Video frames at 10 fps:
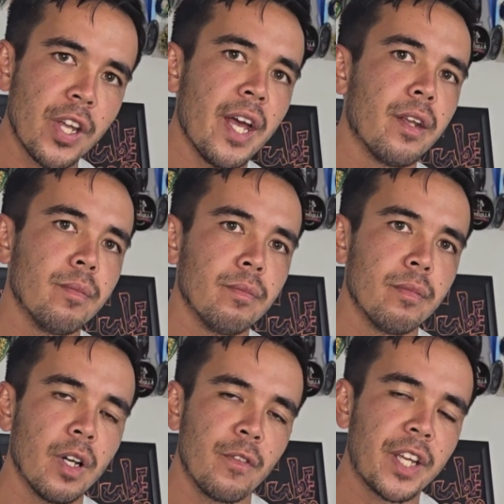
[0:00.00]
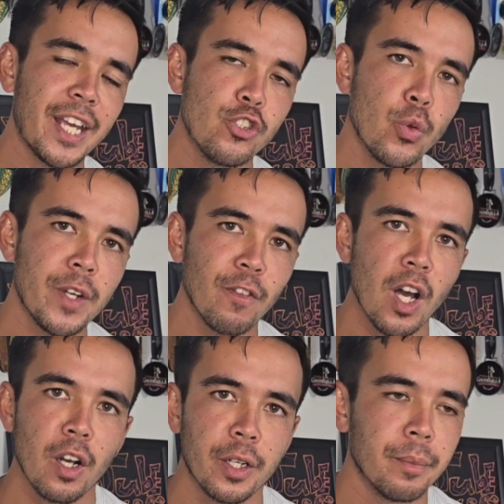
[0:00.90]
10 of the K2N
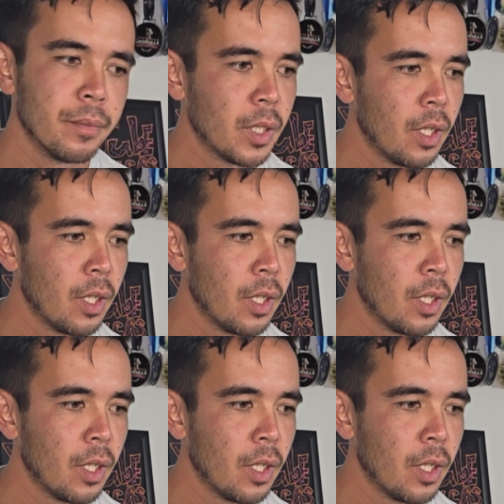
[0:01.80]
vlog.